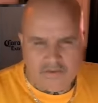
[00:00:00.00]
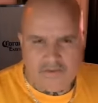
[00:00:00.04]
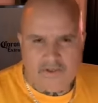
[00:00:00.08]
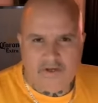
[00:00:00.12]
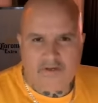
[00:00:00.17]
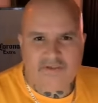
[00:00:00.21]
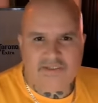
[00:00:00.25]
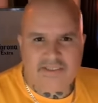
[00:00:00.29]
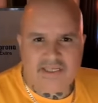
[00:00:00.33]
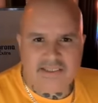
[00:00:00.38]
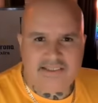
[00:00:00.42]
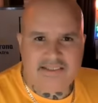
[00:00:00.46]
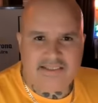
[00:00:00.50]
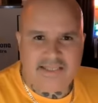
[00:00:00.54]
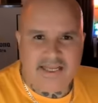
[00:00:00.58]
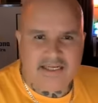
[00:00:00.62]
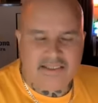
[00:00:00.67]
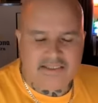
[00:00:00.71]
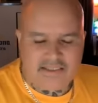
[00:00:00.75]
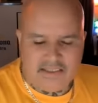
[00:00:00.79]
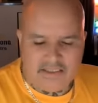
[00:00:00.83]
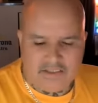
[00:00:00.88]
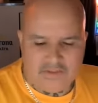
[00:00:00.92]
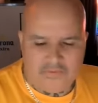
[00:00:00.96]
There's
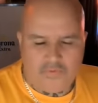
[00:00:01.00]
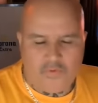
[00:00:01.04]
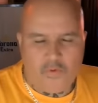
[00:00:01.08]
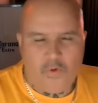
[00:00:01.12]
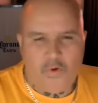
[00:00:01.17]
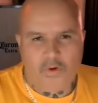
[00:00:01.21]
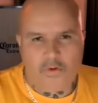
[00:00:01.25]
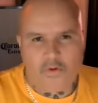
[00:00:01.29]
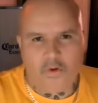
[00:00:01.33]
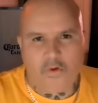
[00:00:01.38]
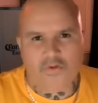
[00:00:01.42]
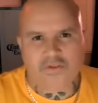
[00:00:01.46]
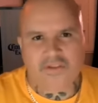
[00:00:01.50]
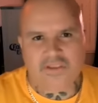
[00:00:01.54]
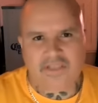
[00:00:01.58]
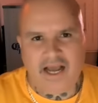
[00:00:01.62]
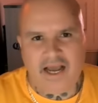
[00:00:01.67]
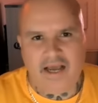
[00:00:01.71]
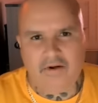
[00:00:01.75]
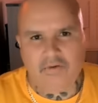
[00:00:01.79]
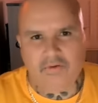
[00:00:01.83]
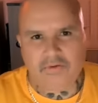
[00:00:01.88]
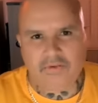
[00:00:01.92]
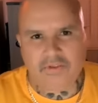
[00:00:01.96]
distinctions for those
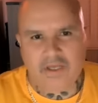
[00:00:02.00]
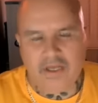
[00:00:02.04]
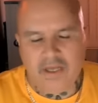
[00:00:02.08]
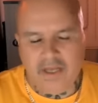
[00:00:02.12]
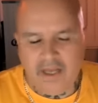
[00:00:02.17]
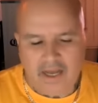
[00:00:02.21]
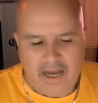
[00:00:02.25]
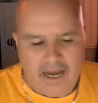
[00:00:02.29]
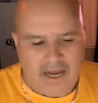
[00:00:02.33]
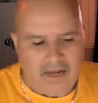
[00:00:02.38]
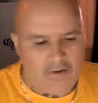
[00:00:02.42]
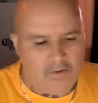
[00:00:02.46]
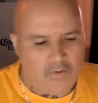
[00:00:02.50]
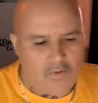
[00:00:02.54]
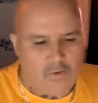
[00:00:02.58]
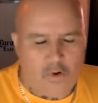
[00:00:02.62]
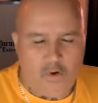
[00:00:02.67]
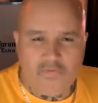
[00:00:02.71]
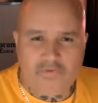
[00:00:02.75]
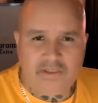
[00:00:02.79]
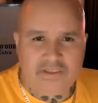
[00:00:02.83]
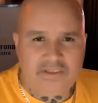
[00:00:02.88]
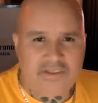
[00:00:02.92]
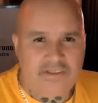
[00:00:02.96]
titles. I don't
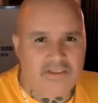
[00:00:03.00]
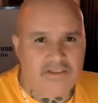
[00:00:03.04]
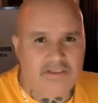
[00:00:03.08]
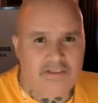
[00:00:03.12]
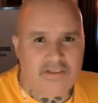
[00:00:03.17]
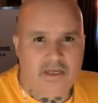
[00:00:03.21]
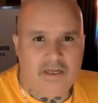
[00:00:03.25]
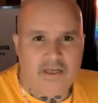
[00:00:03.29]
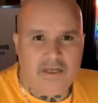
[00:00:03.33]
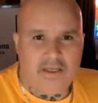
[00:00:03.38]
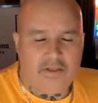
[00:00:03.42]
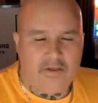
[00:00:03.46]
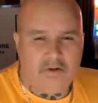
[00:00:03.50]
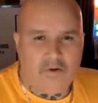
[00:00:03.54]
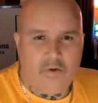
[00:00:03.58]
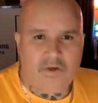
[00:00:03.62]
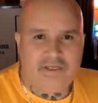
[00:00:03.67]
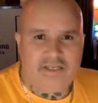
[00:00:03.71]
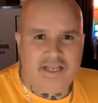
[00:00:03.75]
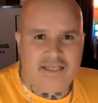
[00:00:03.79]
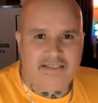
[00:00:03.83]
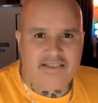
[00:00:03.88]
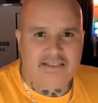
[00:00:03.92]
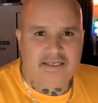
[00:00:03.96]
know if this is you know,
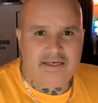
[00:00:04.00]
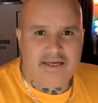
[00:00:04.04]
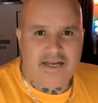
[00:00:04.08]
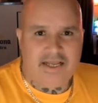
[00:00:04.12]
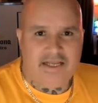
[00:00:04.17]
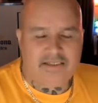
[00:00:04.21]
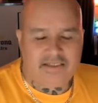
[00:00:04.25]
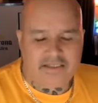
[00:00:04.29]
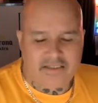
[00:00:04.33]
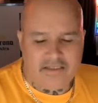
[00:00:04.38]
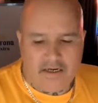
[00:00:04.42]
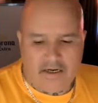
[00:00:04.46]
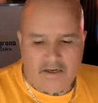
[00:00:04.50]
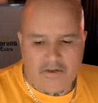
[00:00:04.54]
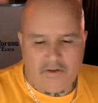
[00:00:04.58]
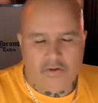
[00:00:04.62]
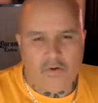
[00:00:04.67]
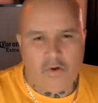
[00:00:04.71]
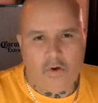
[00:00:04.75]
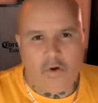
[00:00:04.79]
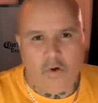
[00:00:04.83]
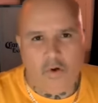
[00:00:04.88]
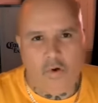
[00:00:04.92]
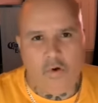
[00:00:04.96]
a designation under
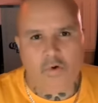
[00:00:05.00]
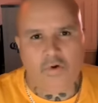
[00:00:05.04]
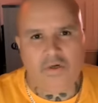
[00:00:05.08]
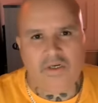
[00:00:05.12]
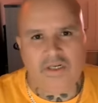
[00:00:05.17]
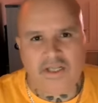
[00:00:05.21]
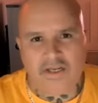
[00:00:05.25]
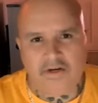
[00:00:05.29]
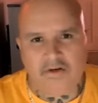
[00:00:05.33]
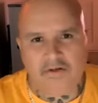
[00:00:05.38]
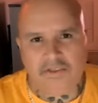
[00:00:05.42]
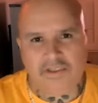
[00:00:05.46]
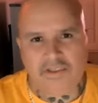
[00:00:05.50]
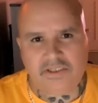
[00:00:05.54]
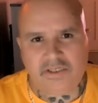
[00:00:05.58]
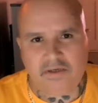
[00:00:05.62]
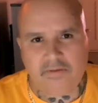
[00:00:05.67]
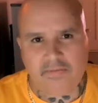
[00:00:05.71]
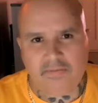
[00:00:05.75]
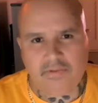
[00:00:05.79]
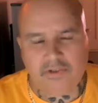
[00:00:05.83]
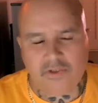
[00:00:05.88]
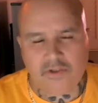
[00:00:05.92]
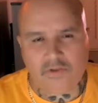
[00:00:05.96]
the old
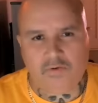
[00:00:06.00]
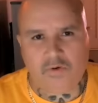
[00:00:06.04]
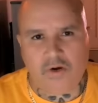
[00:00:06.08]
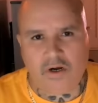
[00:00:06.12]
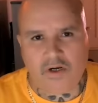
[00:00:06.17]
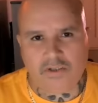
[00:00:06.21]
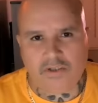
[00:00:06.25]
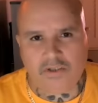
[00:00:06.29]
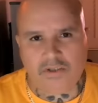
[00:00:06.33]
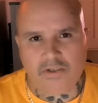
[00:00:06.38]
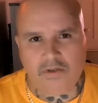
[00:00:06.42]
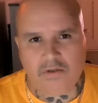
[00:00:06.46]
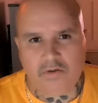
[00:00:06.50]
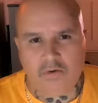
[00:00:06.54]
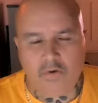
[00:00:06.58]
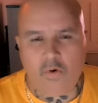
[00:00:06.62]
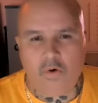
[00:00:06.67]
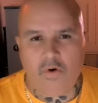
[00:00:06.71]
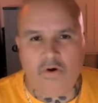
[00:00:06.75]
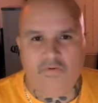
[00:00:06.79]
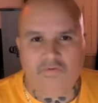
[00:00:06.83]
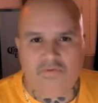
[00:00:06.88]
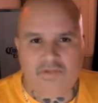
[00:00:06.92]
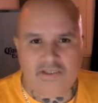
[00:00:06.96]
leadership structure,
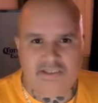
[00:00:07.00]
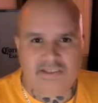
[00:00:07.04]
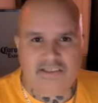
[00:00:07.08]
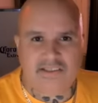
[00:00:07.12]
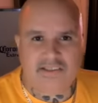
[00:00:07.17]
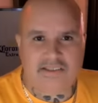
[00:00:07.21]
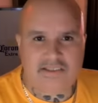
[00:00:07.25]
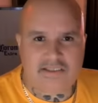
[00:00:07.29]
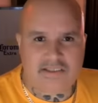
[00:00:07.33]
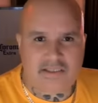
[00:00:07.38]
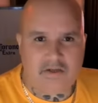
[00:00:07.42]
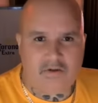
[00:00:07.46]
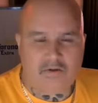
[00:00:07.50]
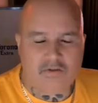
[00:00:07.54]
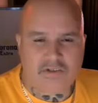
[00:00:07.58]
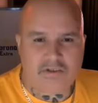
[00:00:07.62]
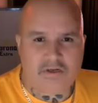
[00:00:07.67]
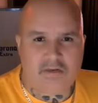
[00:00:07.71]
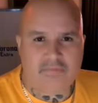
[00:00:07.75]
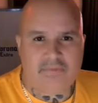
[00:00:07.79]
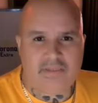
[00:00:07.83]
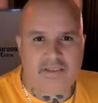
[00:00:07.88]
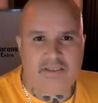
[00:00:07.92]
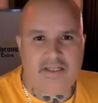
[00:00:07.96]
or if this is still
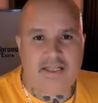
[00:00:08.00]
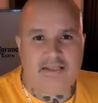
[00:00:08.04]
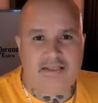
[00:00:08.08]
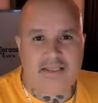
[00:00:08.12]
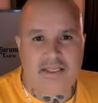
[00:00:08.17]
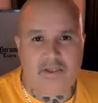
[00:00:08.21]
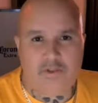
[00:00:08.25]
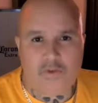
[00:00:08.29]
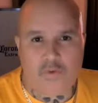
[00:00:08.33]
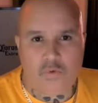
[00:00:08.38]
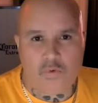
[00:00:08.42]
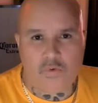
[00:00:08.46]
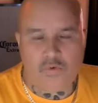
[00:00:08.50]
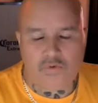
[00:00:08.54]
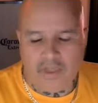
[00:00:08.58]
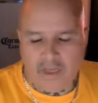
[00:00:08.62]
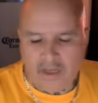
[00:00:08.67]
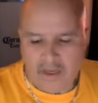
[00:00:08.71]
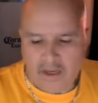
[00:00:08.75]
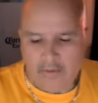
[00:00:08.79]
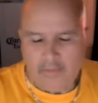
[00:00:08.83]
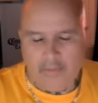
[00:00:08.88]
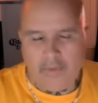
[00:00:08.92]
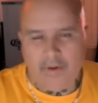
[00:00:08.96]
something that they use.
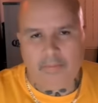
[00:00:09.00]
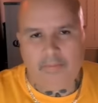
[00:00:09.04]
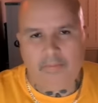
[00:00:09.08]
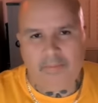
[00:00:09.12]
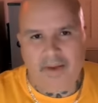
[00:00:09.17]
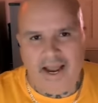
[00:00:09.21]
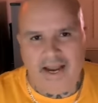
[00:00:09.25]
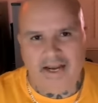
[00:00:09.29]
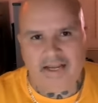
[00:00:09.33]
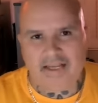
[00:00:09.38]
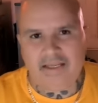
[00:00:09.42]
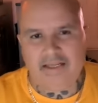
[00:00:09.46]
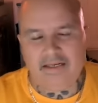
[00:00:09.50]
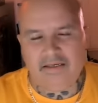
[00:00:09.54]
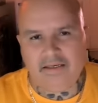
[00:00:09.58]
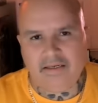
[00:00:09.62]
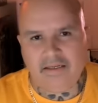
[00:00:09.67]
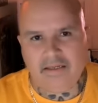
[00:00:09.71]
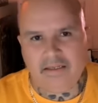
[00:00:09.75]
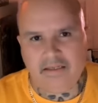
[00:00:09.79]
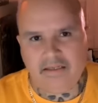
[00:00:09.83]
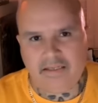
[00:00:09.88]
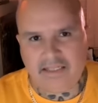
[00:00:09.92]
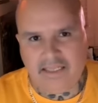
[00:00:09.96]
But back
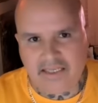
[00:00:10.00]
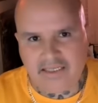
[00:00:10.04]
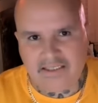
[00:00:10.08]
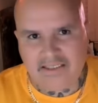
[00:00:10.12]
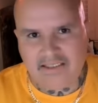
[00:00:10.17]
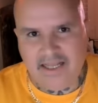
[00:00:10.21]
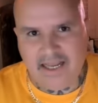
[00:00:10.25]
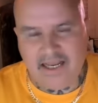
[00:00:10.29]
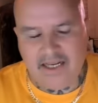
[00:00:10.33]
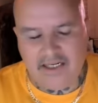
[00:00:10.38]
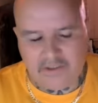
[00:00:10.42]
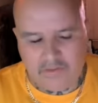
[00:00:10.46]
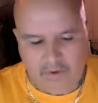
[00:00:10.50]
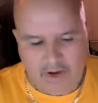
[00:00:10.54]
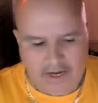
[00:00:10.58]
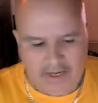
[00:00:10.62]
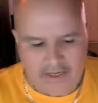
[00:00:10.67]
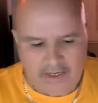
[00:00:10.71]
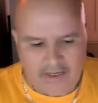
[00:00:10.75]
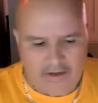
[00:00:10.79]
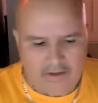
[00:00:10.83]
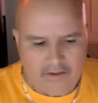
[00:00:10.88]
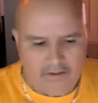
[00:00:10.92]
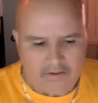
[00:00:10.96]
in these days,
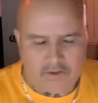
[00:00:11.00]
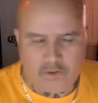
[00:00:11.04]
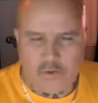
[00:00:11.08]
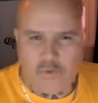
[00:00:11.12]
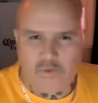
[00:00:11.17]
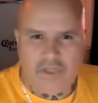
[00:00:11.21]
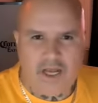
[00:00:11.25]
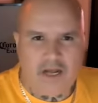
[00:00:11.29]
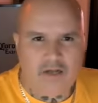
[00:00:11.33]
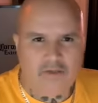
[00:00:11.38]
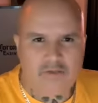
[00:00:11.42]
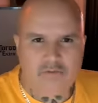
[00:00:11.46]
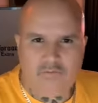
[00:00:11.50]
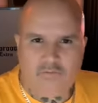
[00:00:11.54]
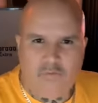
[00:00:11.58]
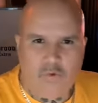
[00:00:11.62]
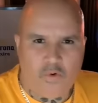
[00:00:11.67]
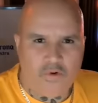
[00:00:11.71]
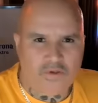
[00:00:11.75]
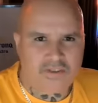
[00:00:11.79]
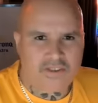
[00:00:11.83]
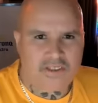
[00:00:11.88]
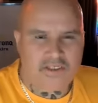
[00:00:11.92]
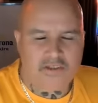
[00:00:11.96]
right here,
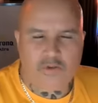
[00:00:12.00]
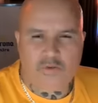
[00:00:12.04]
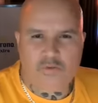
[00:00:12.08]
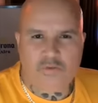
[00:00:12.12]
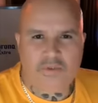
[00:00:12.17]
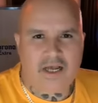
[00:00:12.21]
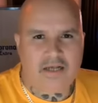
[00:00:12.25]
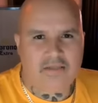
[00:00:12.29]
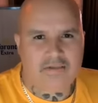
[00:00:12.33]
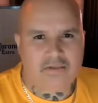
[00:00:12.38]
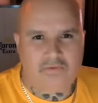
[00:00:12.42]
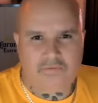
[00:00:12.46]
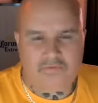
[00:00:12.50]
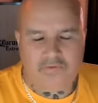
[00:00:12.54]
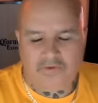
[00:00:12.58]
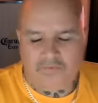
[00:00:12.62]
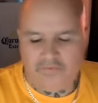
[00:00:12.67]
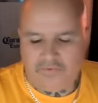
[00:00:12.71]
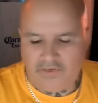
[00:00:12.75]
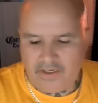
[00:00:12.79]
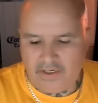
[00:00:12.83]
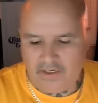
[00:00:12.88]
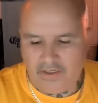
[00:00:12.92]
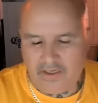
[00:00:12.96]
2014,
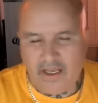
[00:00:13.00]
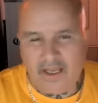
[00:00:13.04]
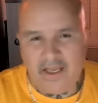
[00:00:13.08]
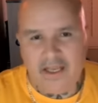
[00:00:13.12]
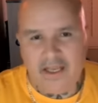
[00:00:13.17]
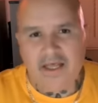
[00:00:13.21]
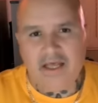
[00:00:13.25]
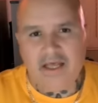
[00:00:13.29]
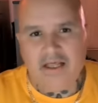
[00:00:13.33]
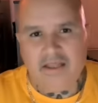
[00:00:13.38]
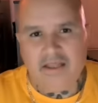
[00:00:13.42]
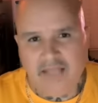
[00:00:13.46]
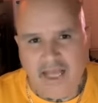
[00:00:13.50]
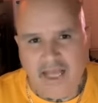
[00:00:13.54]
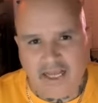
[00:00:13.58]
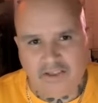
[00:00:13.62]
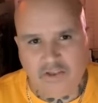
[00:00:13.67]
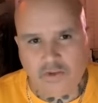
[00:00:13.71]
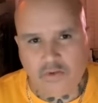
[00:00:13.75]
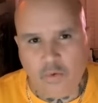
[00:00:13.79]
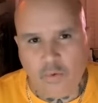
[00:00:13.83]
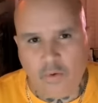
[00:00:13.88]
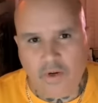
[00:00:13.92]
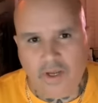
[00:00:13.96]
2015,
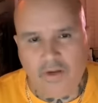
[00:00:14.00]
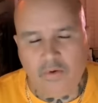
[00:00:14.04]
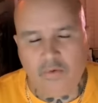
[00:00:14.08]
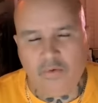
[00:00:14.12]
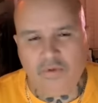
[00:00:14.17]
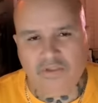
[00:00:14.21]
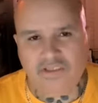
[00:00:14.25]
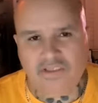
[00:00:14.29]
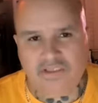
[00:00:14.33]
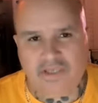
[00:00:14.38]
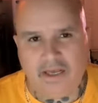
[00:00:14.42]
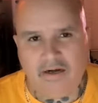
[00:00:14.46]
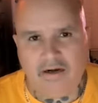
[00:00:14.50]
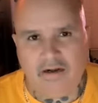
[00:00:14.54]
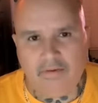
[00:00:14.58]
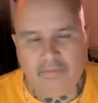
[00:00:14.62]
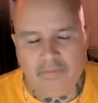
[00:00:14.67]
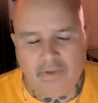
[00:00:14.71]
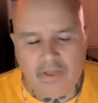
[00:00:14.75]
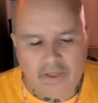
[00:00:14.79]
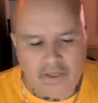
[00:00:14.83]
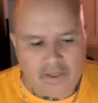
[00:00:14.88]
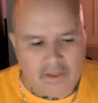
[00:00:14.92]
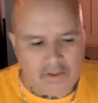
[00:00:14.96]
that's the way it was set
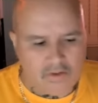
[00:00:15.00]
up.